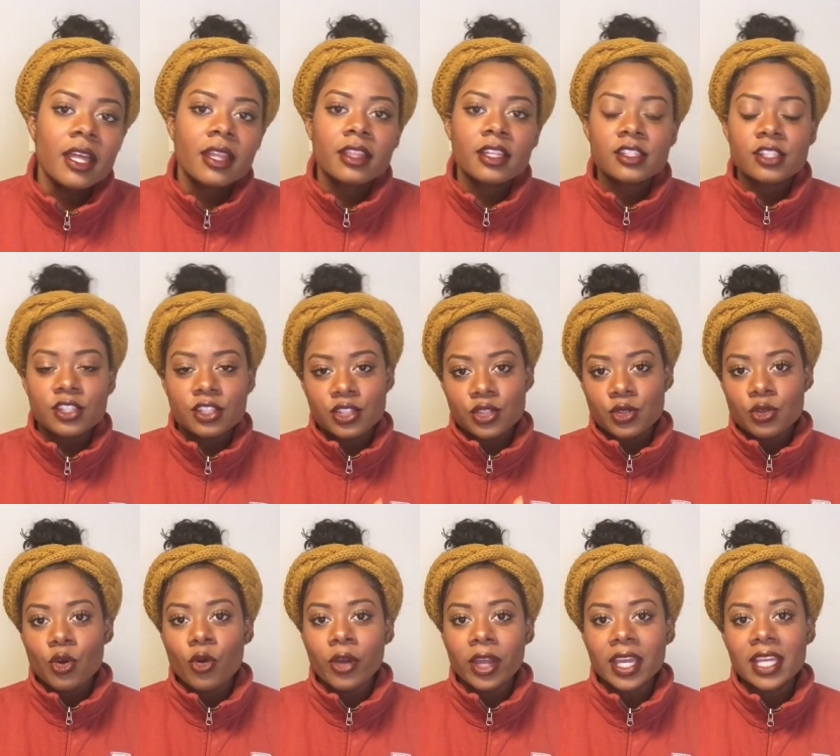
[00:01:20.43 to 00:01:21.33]
This is you
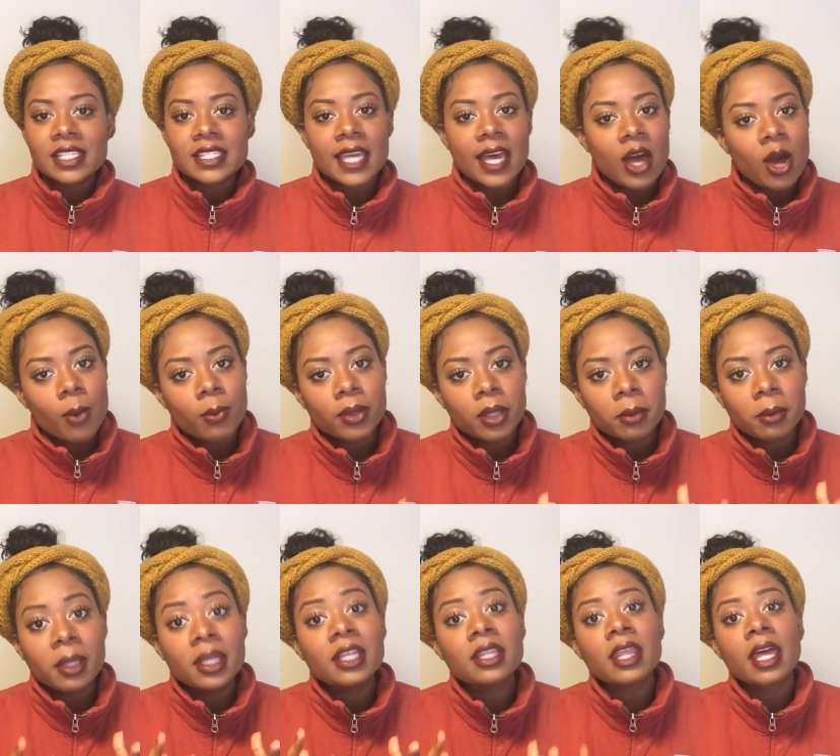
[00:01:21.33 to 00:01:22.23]
going in to help them.
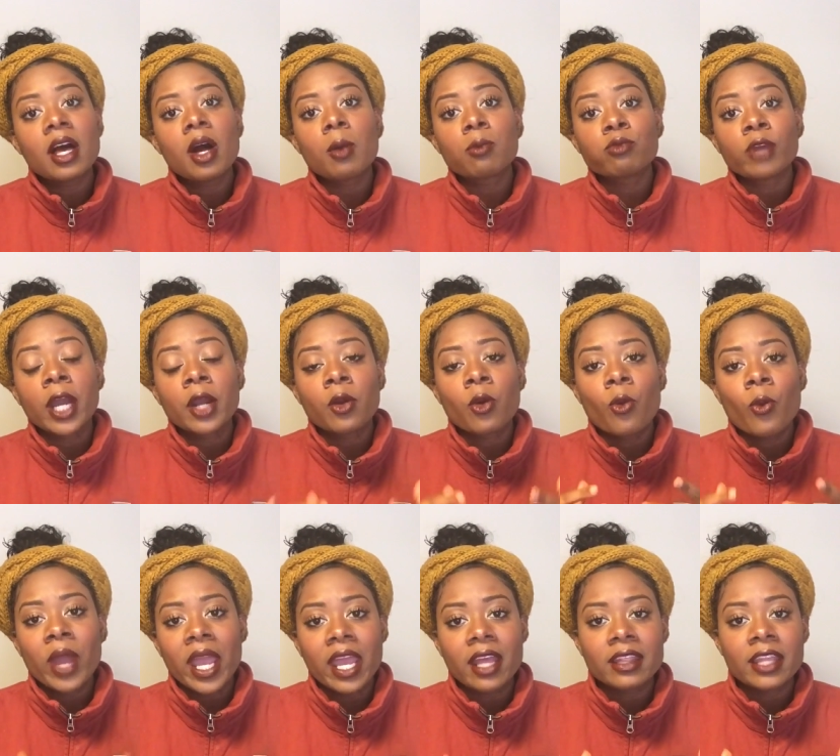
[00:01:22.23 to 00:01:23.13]
They need the help right
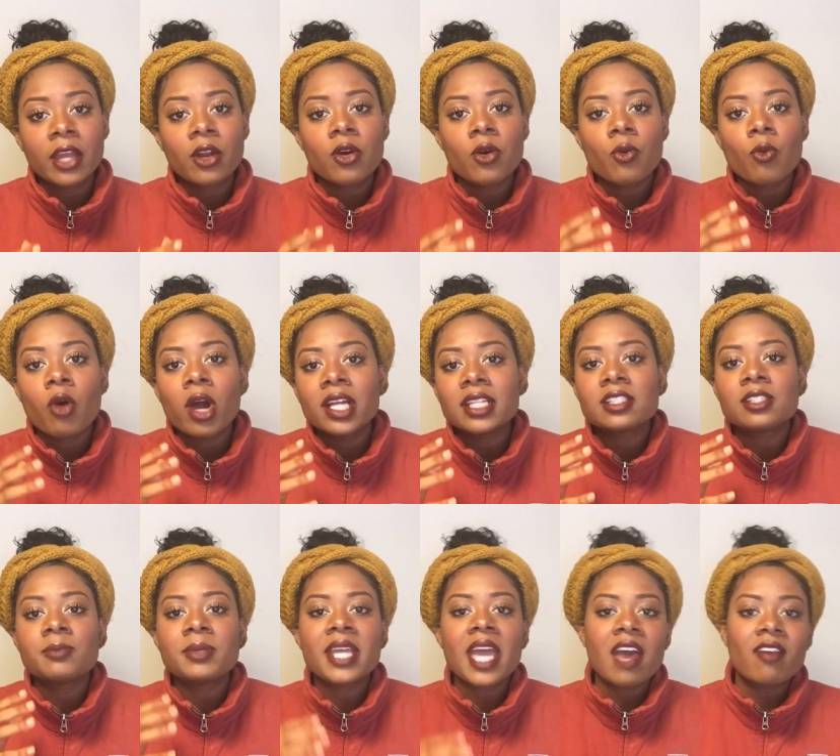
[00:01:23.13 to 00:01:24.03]
away. They don't want
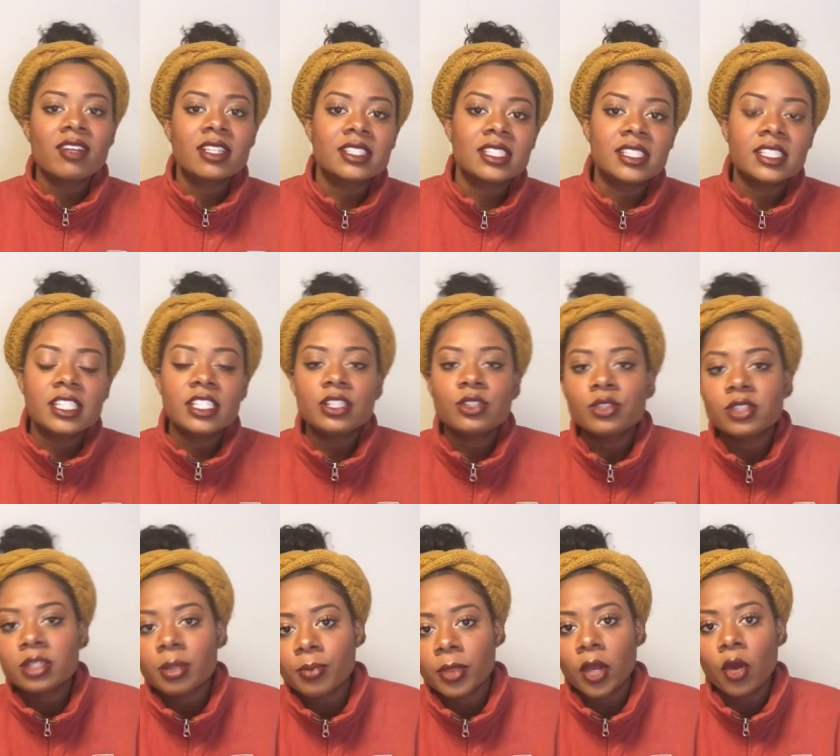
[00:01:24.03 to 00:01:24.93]
to be having to teach you
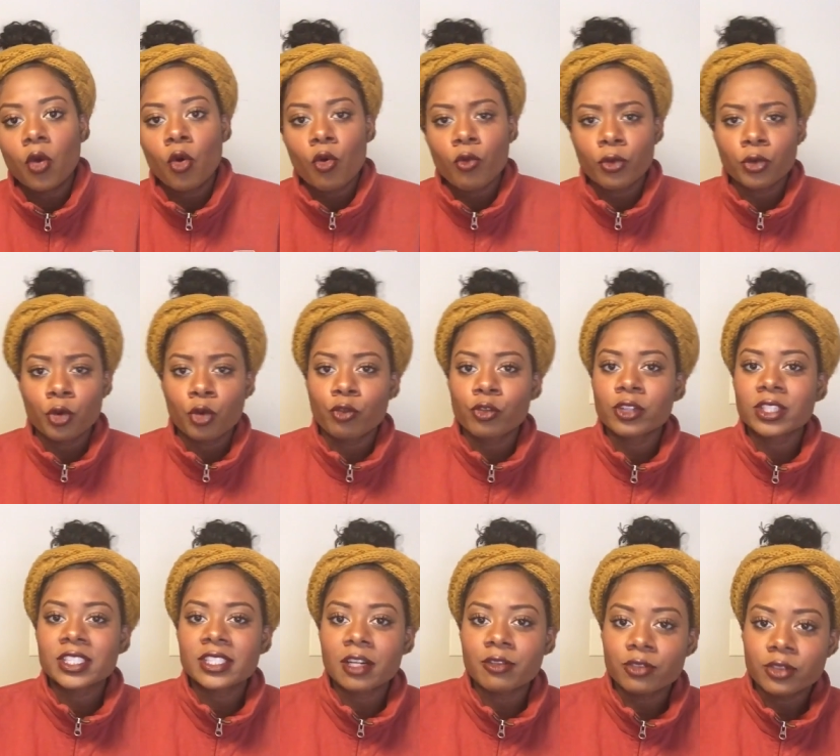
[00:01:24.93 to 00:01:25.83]
something over and over
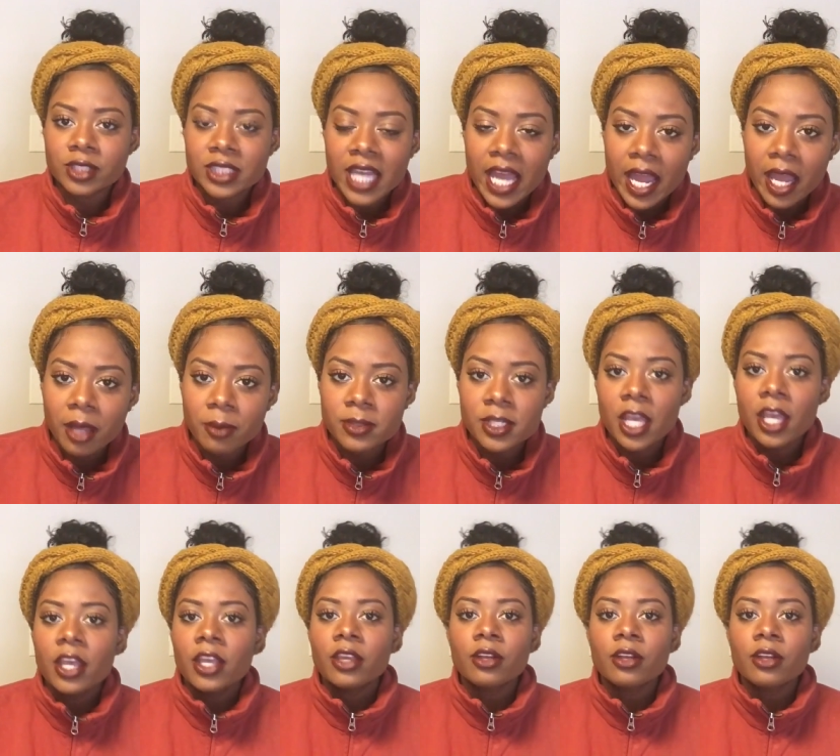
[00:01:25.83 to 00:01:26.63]
several times.